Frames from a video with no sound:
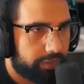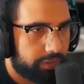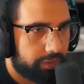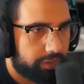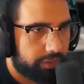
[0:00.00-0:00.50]

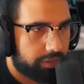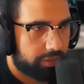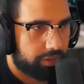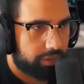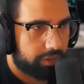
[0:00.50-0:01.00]
Butt
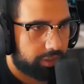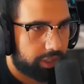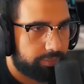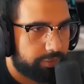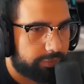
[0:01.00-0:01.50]
sauce.
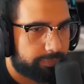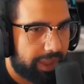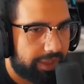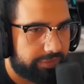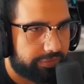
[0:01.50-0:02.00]
Give me your
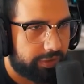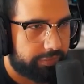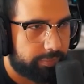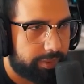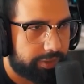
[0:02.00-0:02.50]
spaz, you son
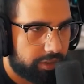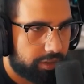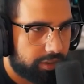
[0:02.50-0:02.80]
of a bitch.